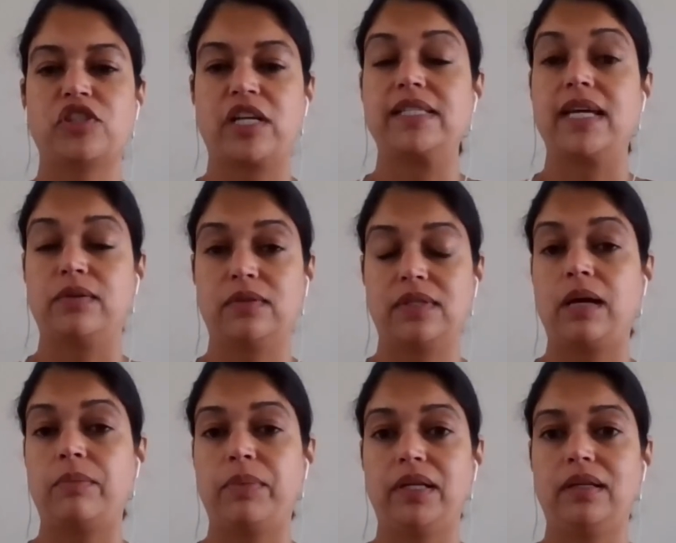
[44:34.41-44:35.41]
the
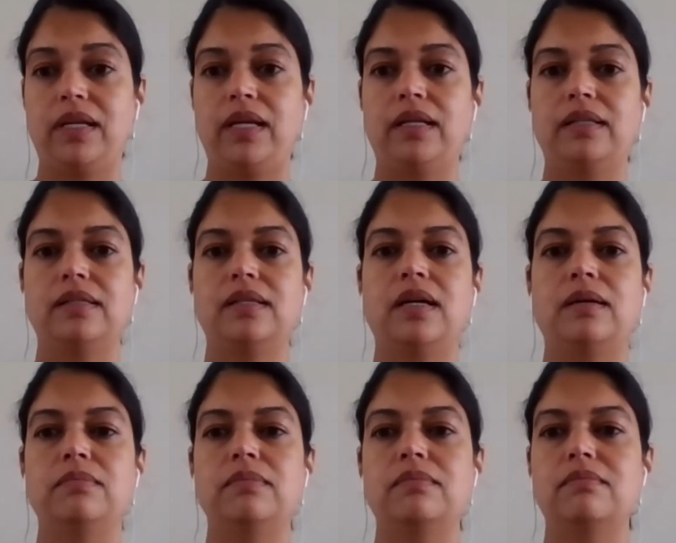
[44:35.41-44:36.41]
shutdowns happened
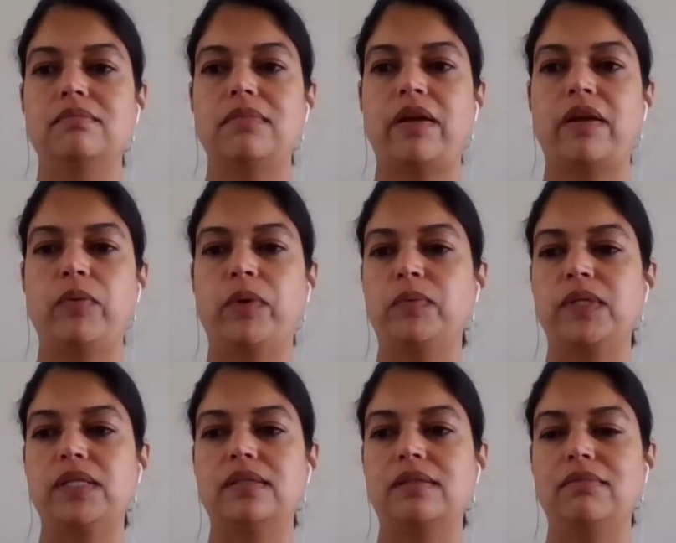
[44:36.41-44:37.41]
and um,
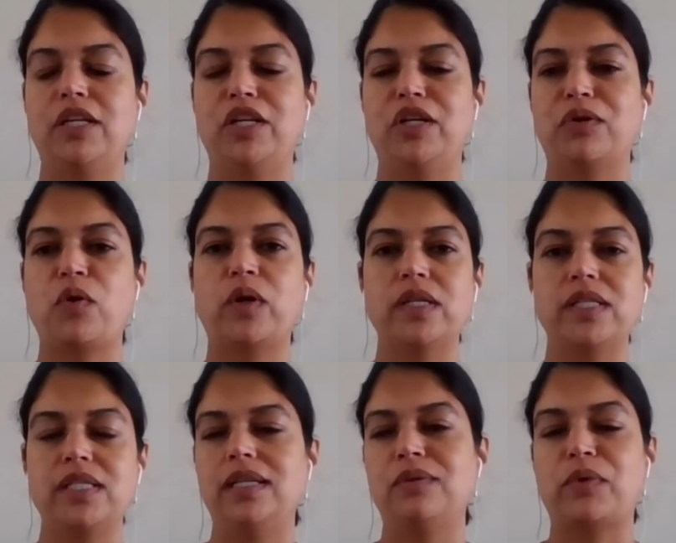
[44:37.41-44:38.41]
everyone was, you know,
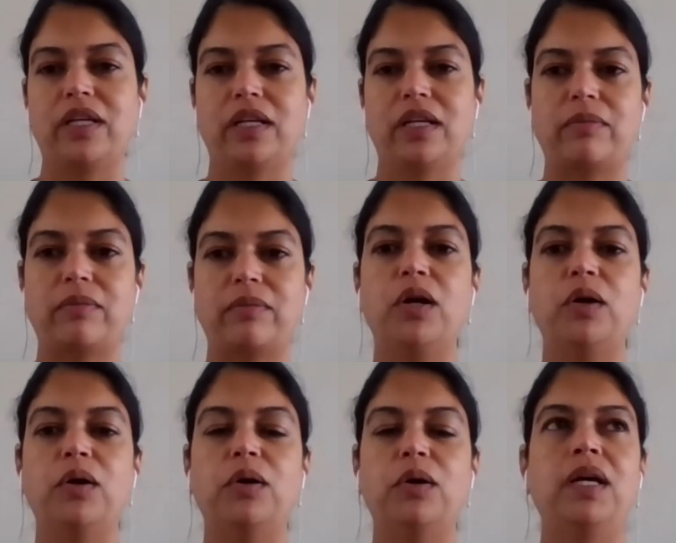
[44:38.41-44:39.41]
quarantined, working from
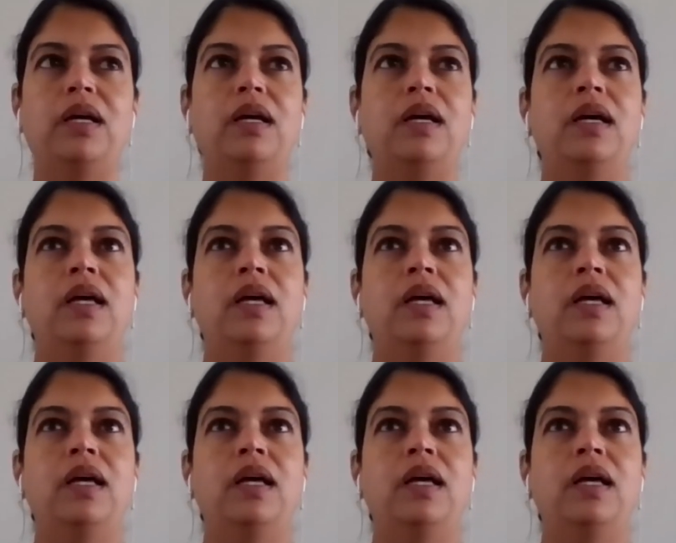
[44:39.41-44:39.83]
home.